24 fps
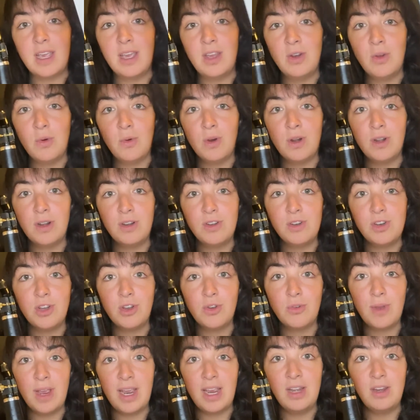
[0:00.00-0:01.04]
in order to
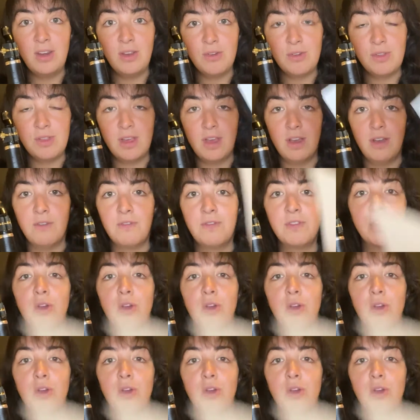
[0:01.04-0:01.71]
grade yourself.